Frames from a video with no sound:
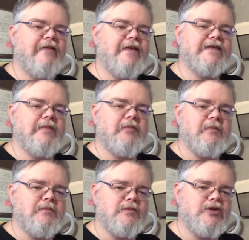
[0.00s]
these up
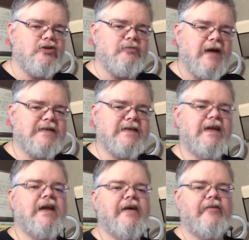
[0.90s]
and do about
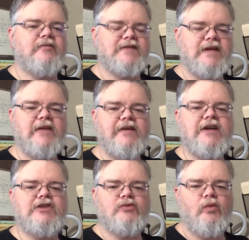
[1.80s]
10 of them, 10 of
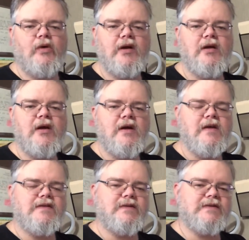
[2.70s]
each one.
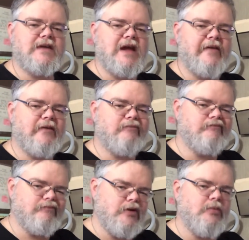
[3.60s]
So it's going to have a
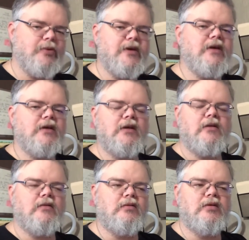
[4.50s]
pretty good little